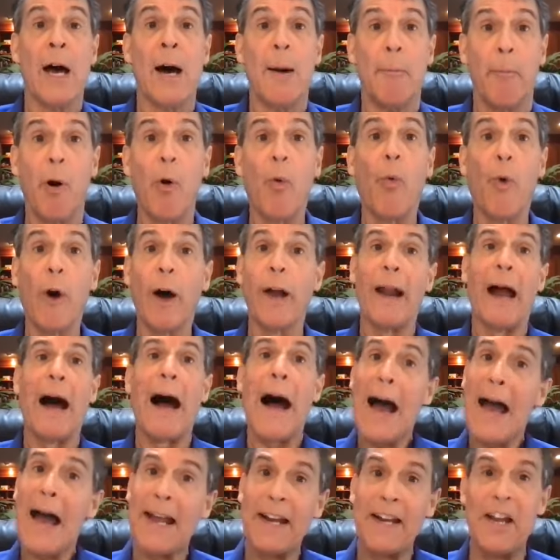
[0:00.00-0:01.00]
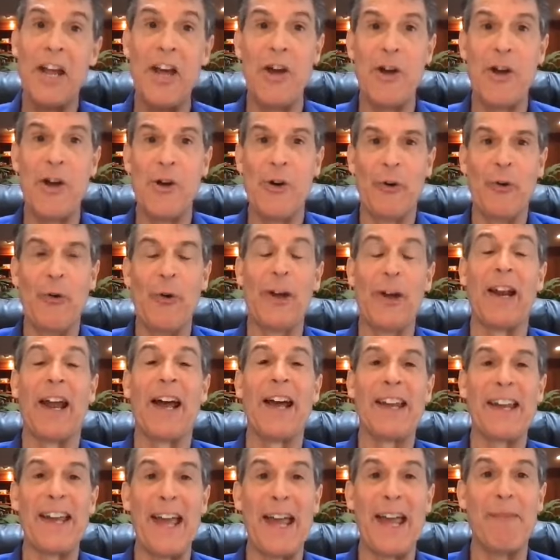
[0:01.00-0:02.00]
But what I knew when
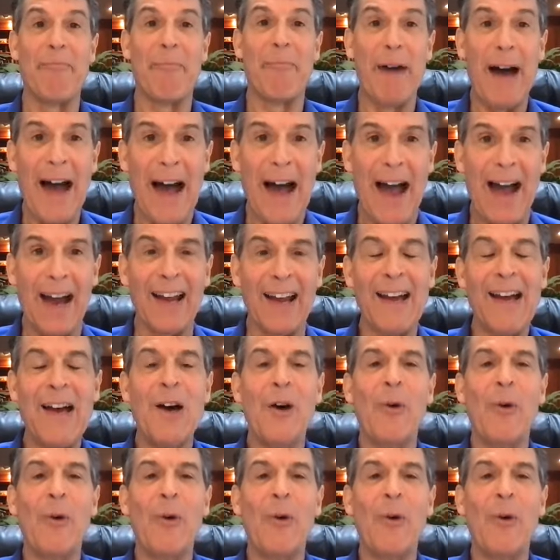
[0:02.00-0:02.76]
I came back